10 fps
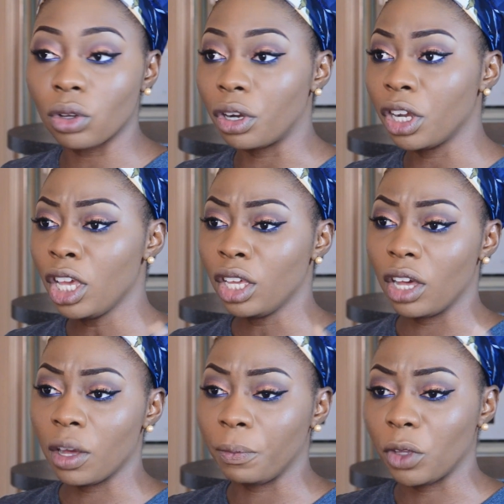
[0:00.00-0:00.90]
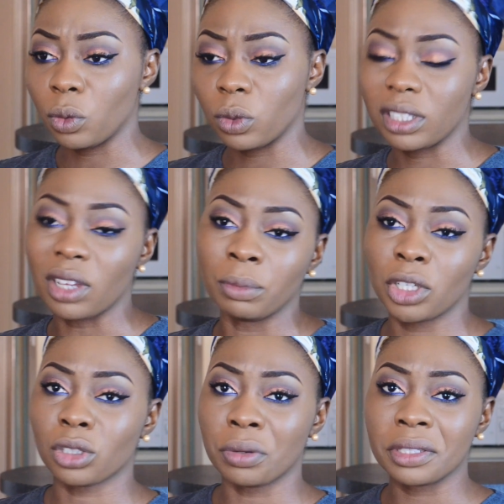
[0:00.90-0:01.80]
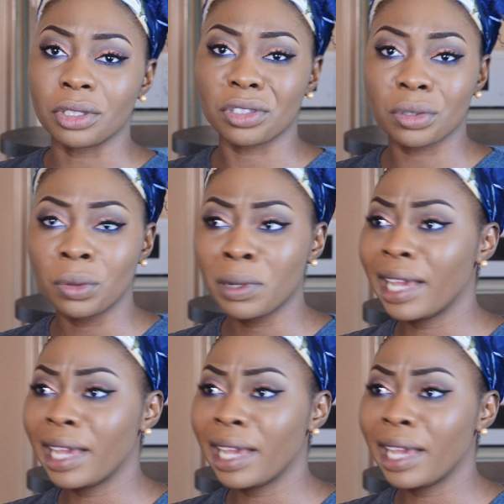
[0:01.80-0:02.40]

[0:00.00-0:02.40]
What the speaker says: or so I'm just going to school.